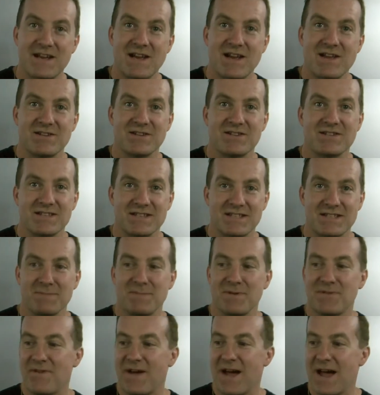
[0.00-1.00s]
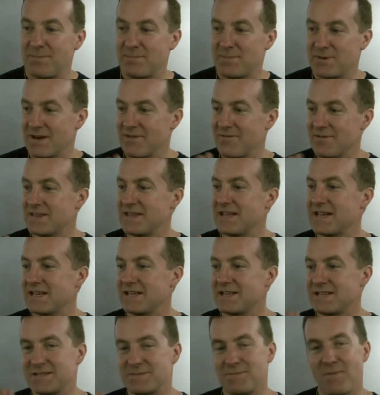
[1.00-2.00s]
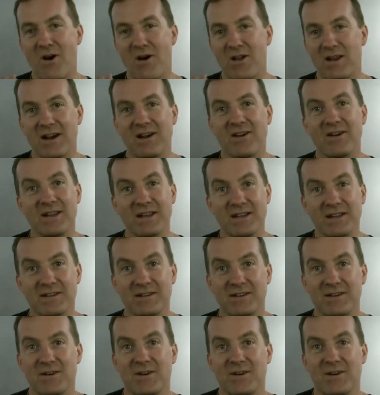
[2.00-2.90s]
just to simplify and put everything in a small area